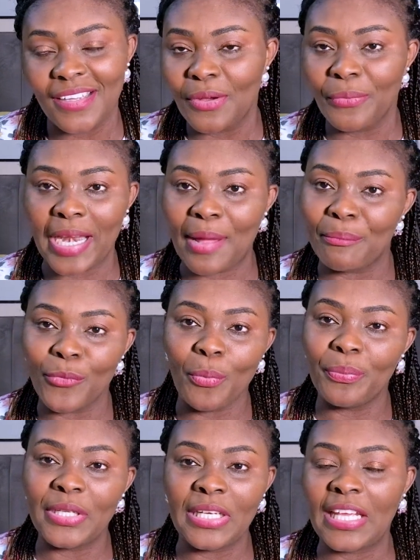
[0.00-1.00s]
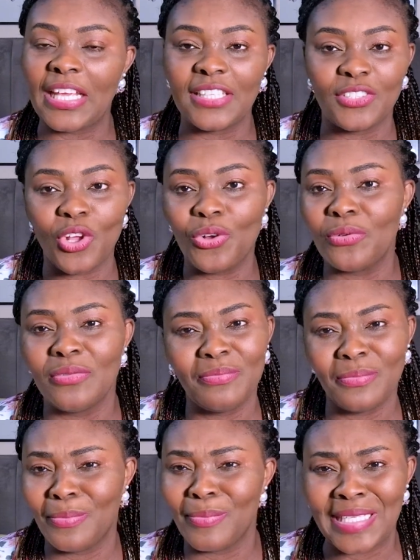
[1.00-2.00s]
when I'm opening it, it's all
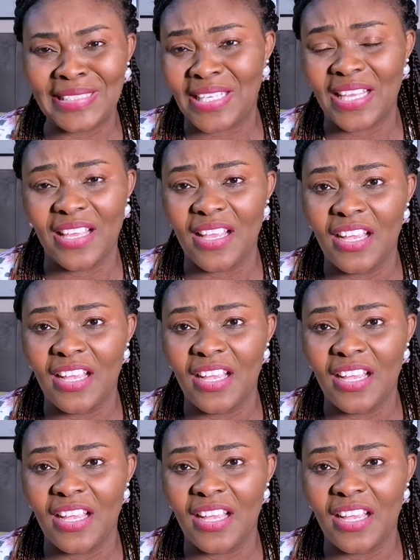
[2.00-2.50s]
messy.